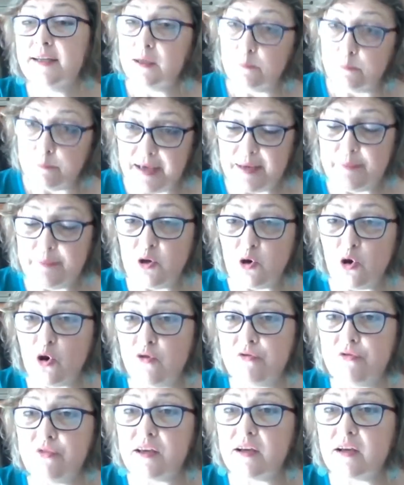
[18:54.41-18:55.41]
maybe
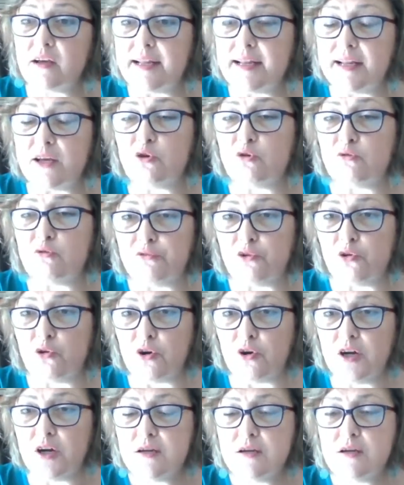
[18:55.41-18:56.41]
on the clinical
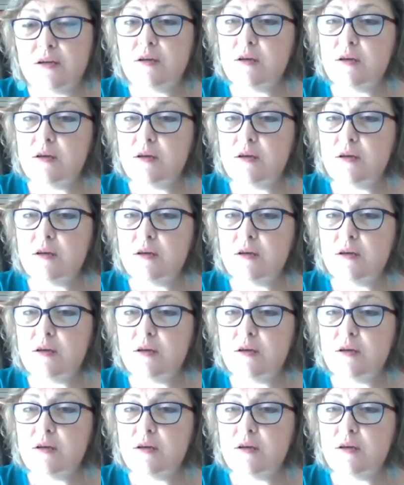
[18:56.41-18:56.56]
floor,